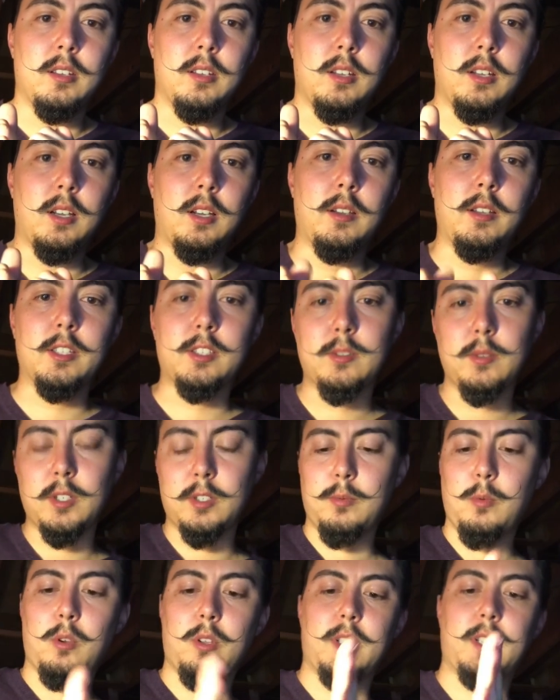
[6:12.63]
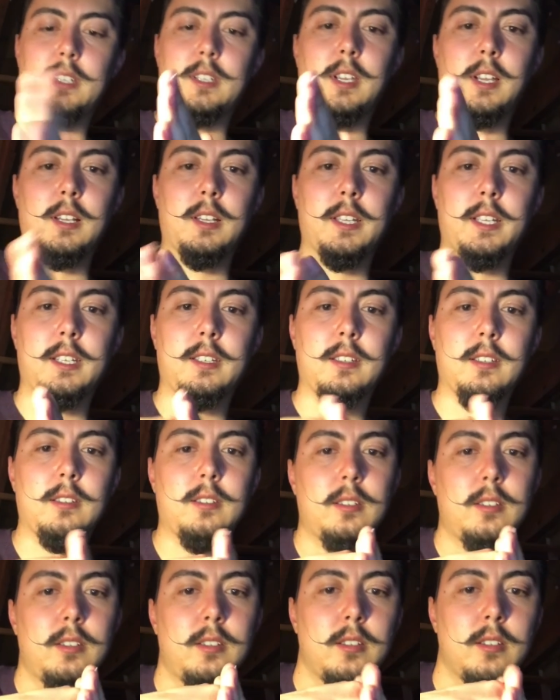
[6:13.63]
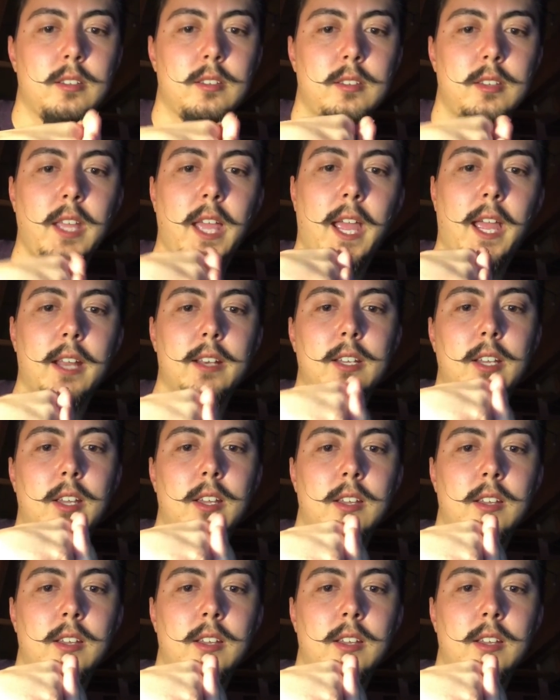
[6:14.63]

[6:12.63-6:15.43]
It's more like kind of like that.